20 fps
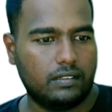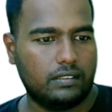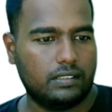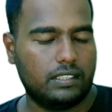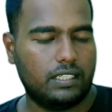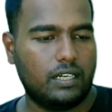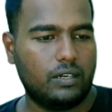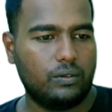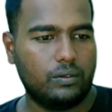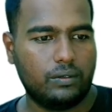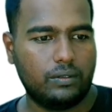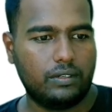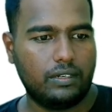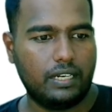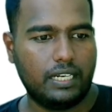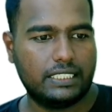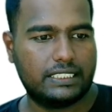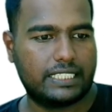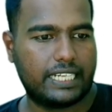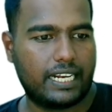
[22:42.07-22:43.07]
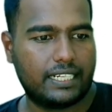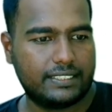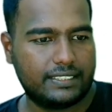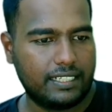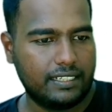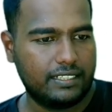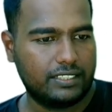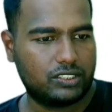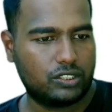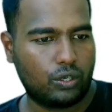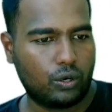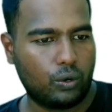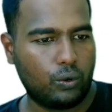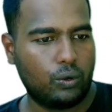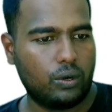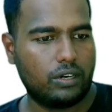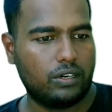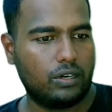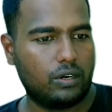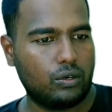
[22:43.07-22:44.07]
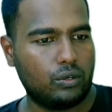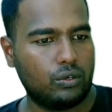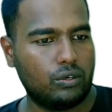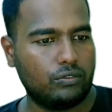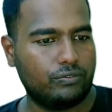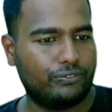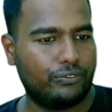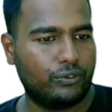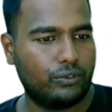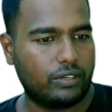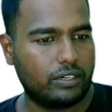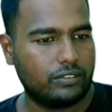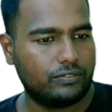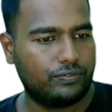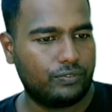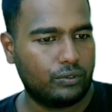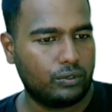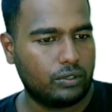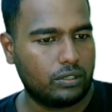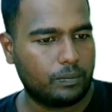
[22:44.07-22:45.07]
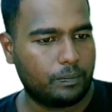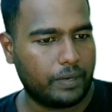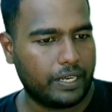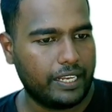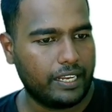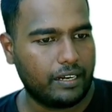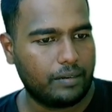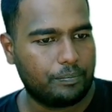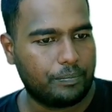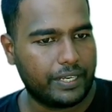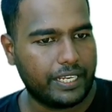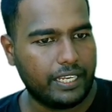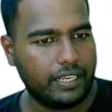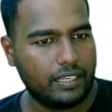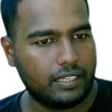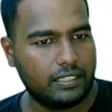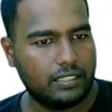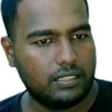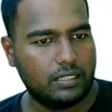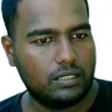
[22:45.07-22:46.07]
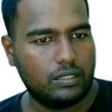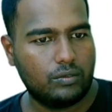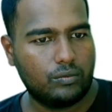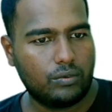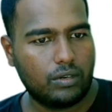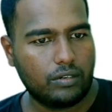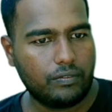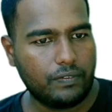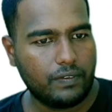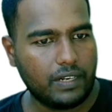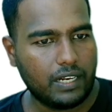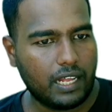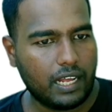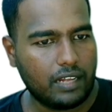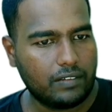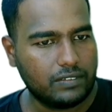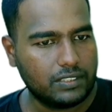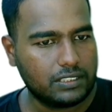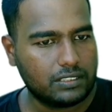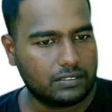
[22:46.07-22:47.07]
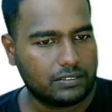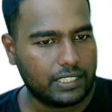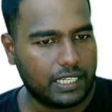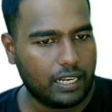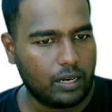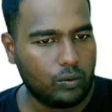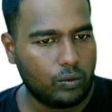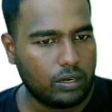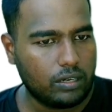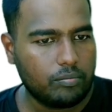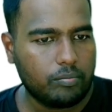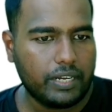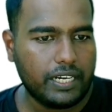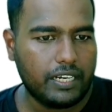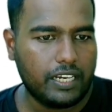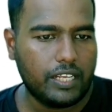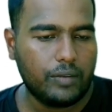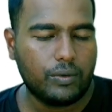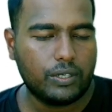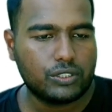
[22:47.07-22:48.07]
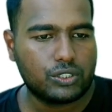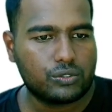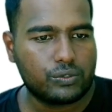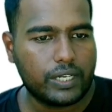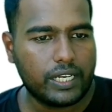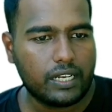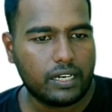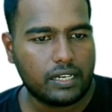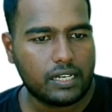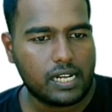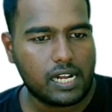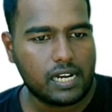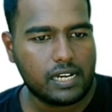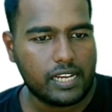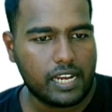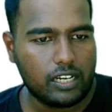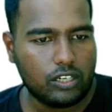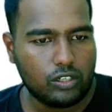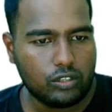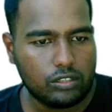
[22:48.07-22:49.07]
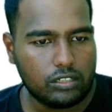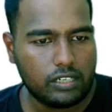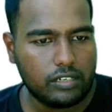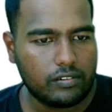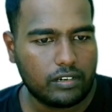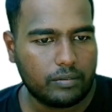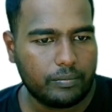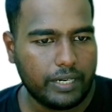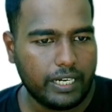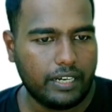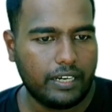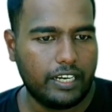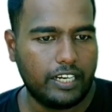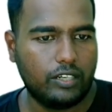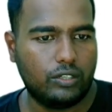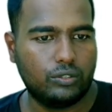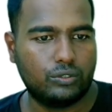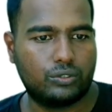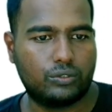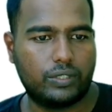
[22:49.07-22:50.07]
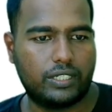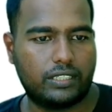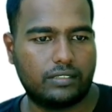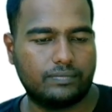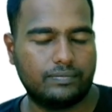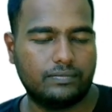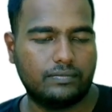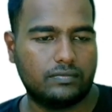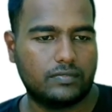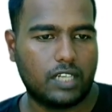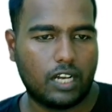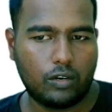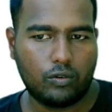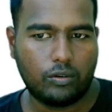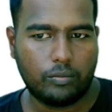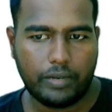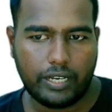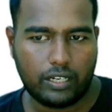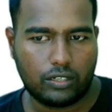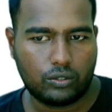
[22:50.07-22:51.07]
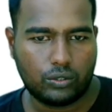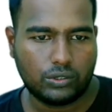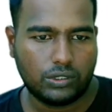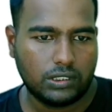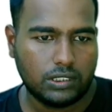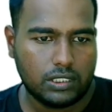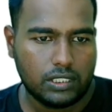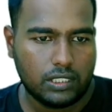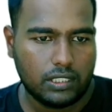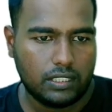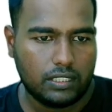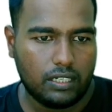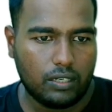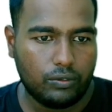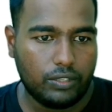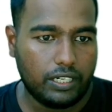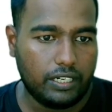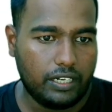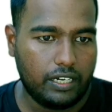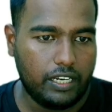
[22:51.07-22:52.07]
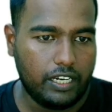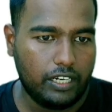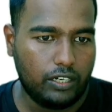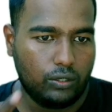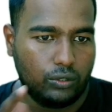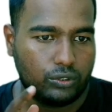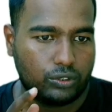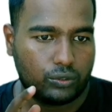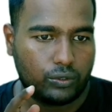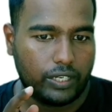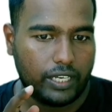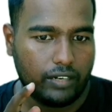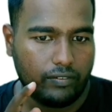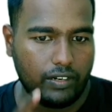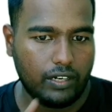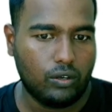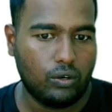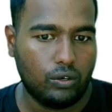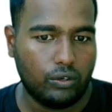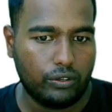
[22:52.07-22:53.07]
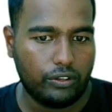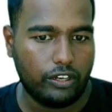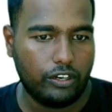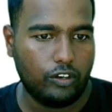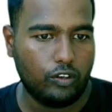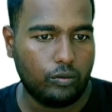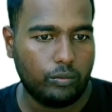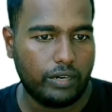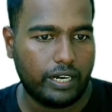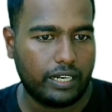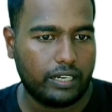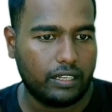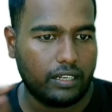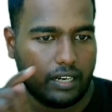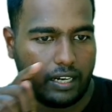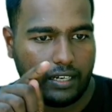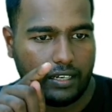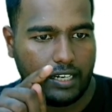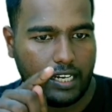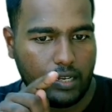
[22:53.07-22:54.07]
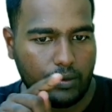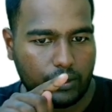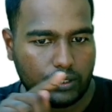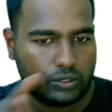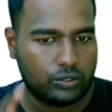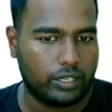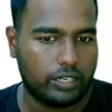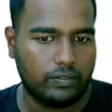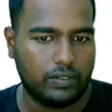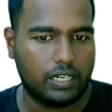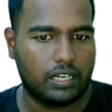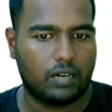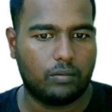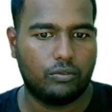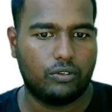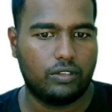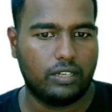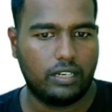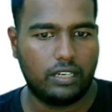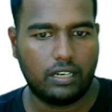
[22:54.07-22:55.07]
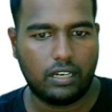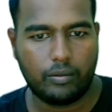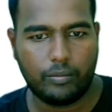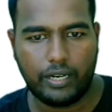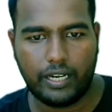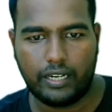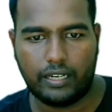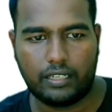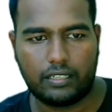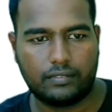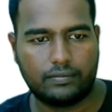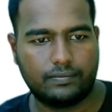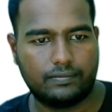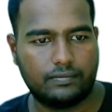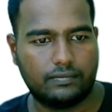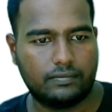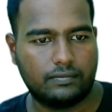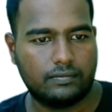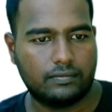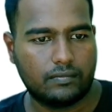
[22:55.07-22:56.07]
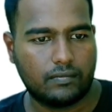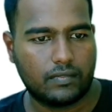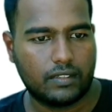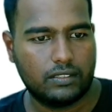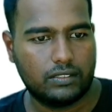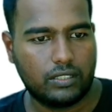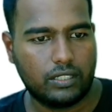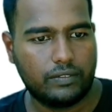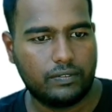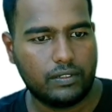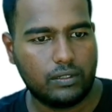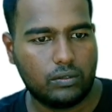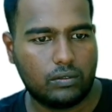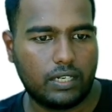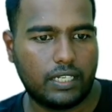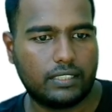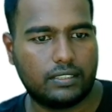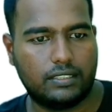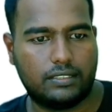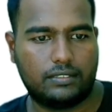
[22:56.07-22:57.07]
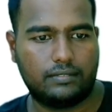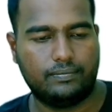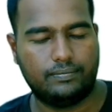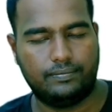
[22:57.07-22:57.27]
Now let's cancel this rho and rho, 4 and 4, pi and pi. What we'll have is L1 by d1 square and L2 divided by d2 square, R1 by R2. Now the d2 square will go to the numerator and d1 square will come to the denominator. So it will look like this.